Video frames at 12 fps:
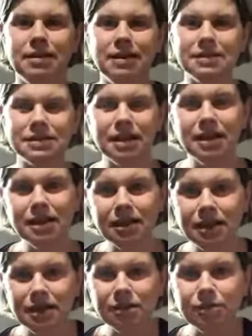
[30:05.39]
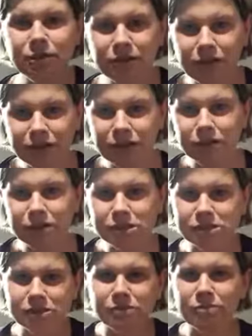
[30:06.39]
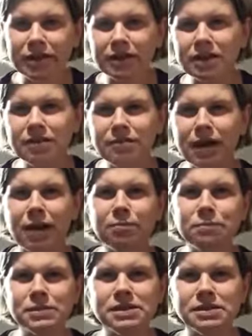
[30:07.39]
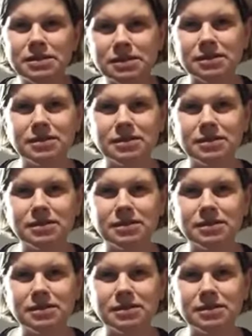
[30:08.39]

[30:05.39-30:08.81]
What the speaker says: Has anyone got any questions on breaking in wraps?